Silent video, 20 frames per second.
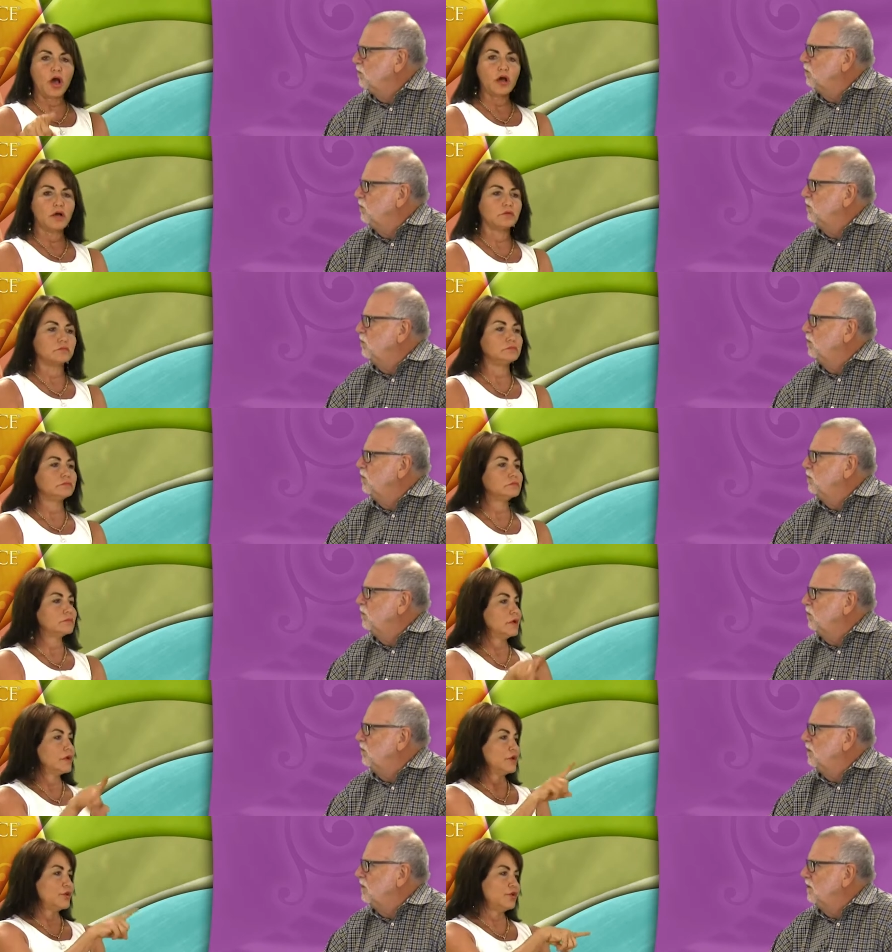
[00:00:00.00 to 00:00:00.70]
Speaker 1: oh,
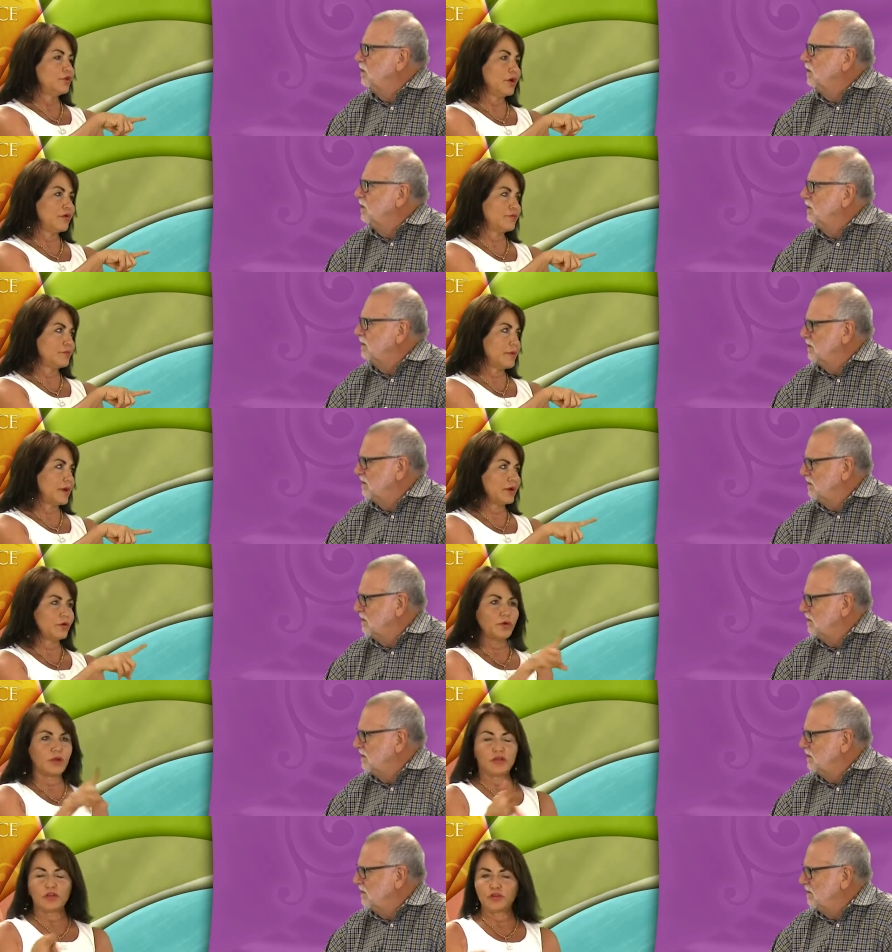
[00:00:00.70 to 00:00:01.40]
you have a
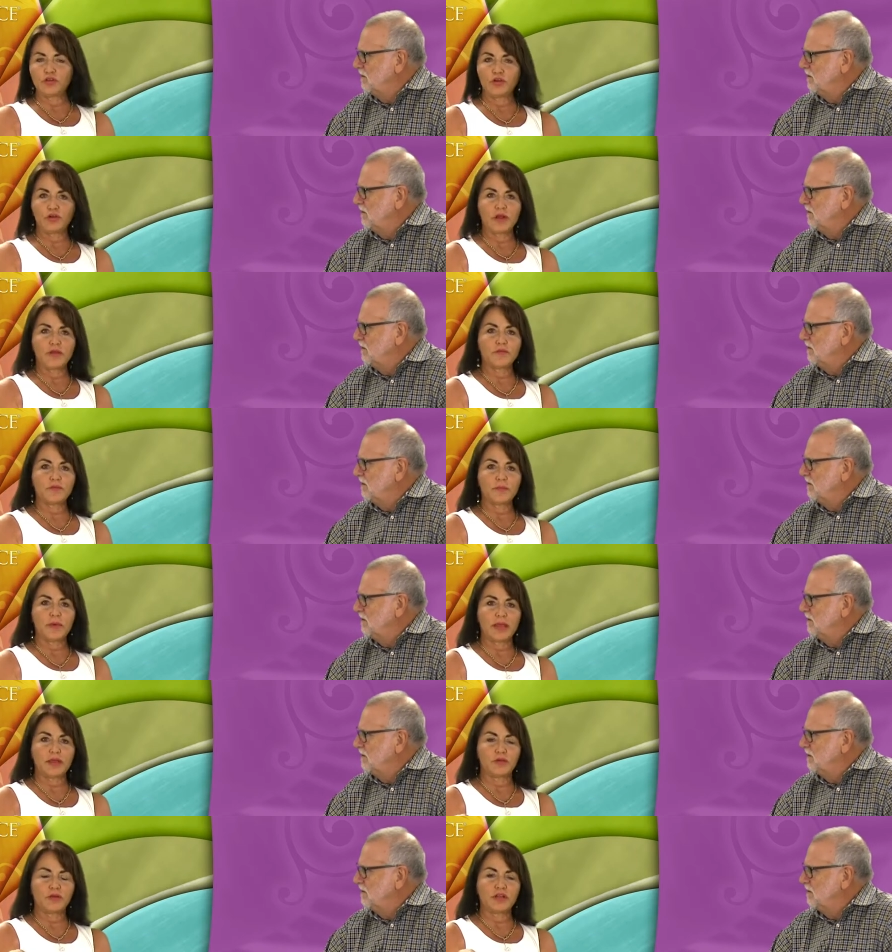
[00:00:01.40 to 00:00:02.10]
migraine, you don't have a
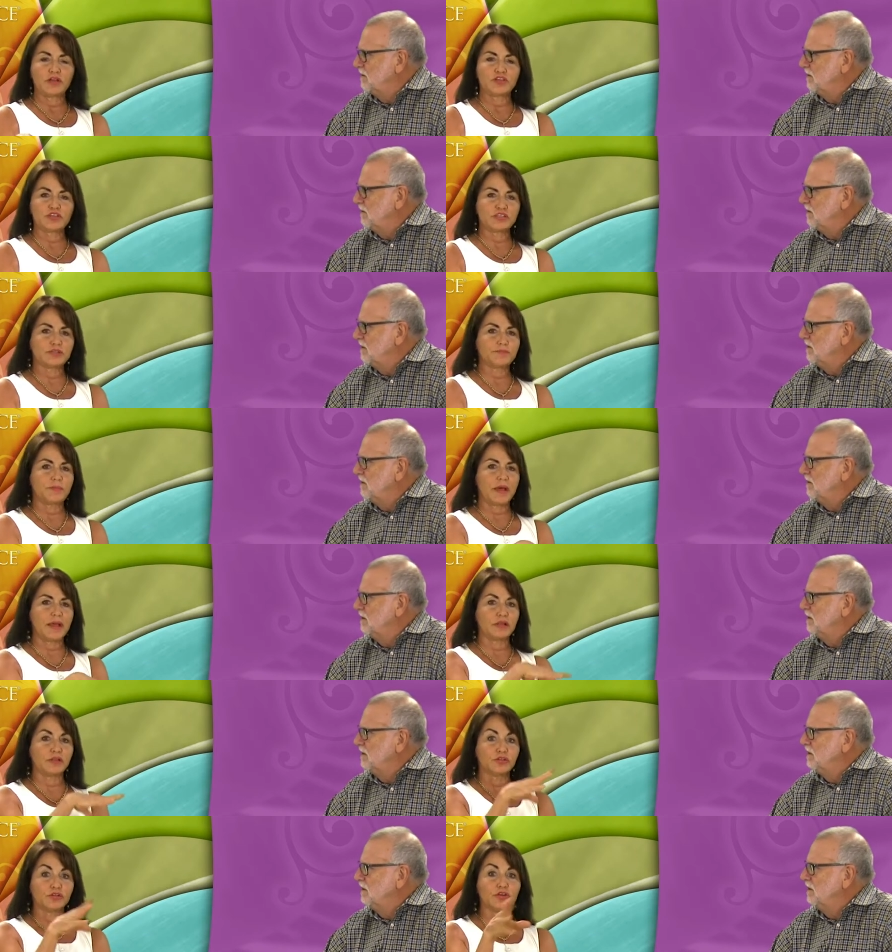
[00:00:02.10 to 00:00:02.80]
migraine just
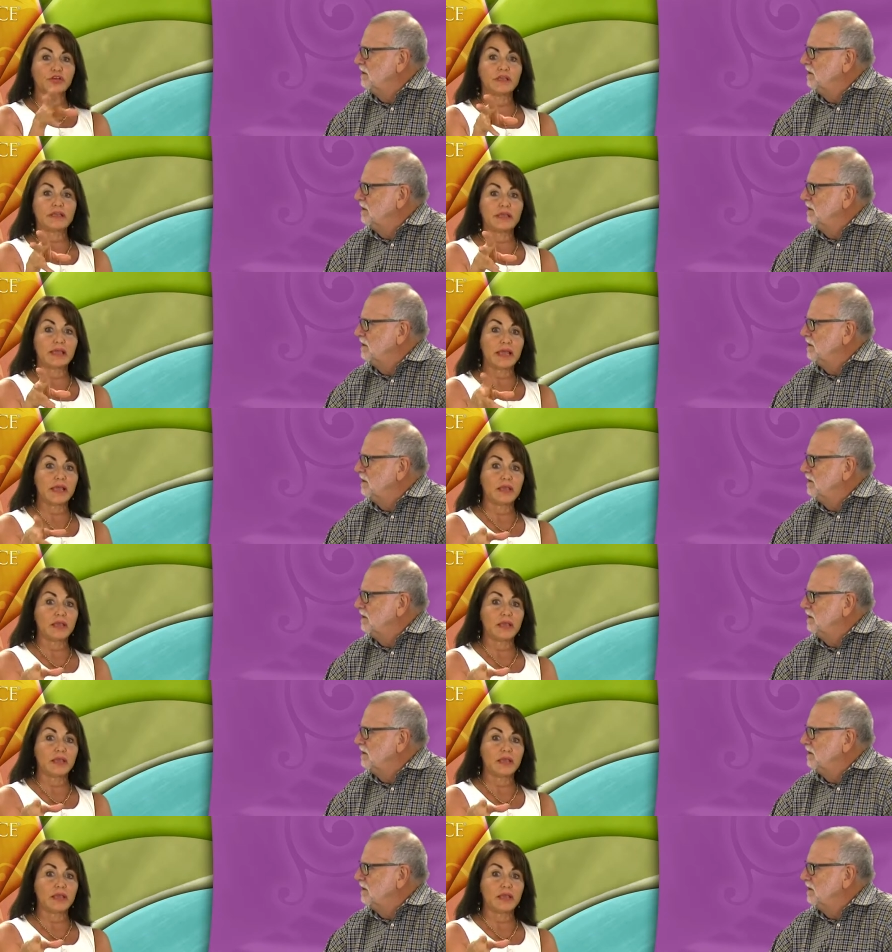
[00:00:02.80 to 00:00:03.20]
by looking